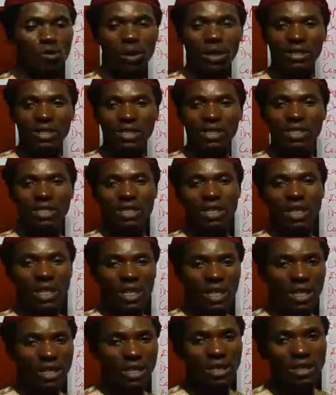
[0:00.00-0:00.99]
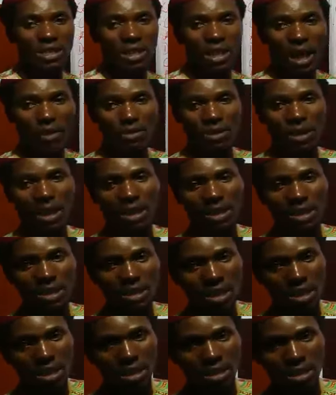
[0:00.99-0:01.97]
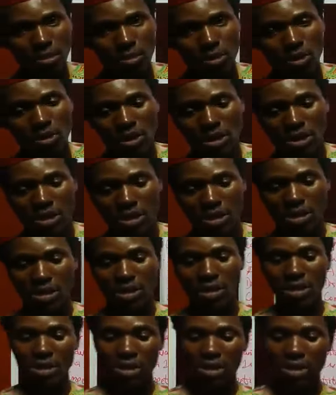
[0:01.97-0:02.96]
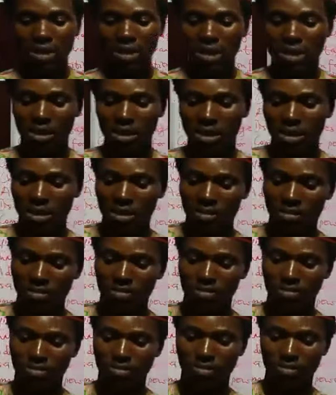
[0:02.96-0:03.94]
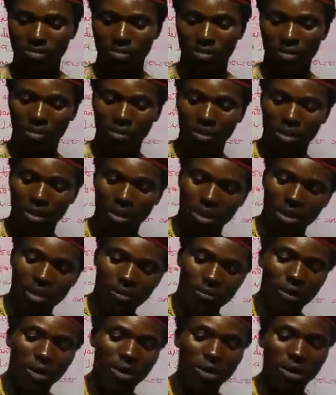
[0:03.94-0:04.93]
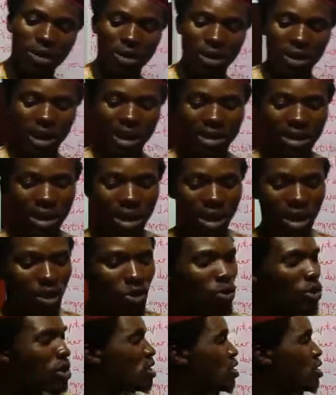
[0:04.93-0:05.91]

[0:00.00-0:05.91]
parties in a capitalist democracy setting. First, let's take a look